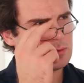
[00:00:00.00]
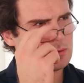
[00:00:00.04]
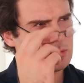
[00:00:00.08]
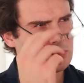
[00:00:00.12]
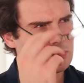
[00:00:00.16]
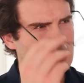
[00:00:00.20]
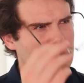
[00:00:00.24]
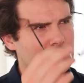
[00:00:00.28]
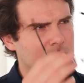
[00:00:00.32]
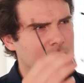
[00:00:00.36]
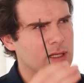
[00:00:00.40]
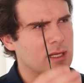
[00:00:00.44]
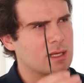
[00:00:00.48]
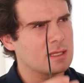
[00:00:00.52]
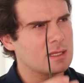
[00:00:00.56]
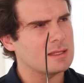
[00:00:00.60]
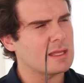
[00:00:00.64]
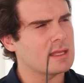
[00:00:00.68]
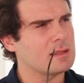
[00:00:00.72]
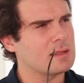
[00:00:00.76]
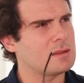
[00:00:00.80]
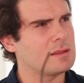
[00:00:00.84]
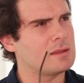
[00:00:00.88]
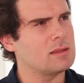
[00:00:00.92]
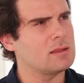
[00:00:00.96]
look like
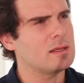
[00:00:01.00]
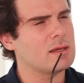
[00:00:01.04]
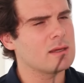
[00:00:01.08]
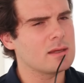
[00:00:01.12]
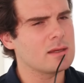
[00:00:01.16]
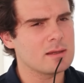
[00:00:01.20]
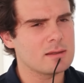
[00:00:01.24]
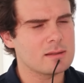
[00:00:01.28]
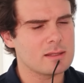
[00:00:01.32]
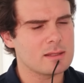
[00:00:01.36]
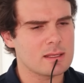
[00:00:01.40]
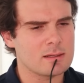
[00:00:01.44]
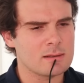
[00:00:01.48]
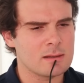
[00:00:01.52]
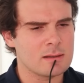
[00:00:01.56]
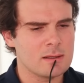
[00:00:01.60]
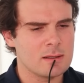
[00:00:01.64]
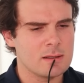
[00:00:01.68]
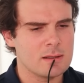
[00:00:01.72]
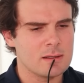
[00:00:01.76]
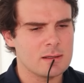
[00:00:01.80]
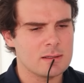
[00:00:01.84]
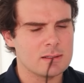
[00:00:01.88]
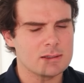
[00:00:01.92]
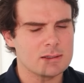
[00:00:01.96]
that thing that
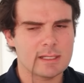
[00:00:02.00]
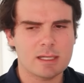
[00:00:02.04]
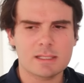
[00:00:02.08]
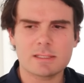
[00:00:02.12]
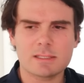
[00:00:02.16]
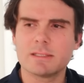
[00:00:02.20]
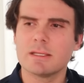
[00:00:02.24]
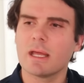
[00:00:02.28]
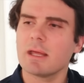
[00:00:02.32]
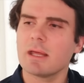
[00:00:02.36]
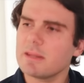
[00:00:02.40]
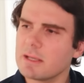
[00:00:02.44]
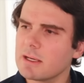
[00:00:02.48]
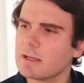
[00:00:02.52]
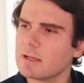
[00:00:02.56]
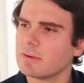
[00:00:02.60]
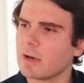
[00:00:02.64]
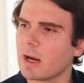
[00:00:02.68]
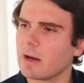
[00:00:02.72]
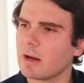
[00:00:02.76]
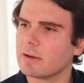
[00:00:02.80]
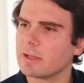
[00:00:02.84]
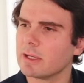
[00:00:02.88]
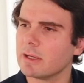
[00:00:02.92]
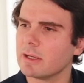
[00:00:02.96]
does nothing
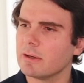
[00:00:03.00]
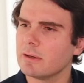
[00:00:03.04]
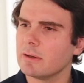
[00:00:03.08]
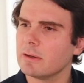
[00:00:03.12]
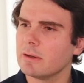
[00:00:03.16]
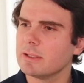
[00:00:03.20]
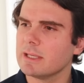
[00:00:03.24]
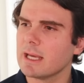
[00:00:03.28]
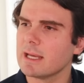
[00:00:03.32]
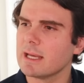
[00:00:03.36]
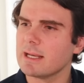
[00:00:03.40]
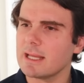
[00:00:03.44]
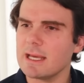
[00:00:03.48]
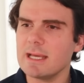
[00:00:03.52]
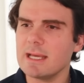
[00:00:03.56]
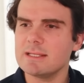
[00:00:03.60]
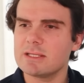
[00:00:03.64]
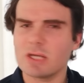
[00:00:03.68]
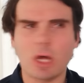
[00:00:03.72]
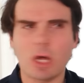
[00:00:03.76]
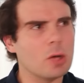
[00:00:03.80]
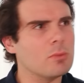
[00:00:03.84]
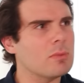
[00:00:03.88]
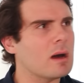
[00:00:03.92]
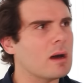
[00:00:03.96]
around here, yet eats
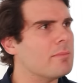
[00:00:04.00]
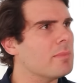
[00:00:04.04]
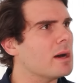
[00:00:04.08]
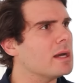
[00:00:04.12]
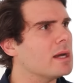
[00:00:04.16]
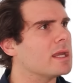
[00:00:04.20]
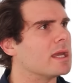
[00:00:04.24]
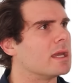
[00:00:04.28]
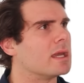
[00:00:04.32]
all my money.